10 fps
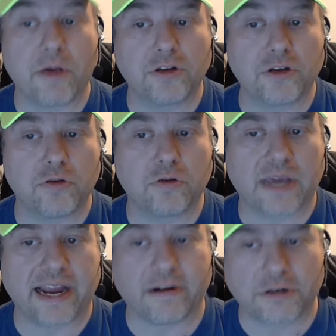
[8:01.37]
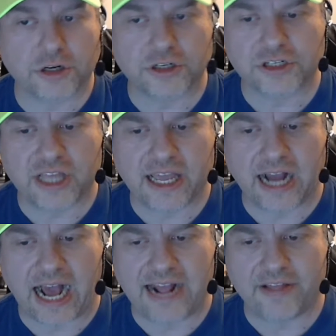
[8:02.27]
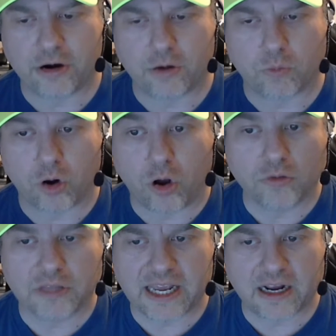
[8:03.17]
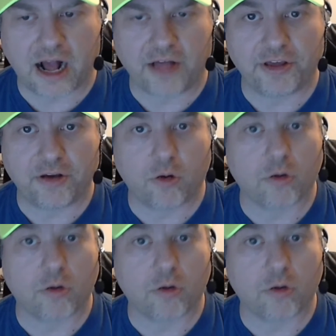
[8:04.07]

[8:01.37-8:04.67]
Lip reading: will do characters that either were only in Gothic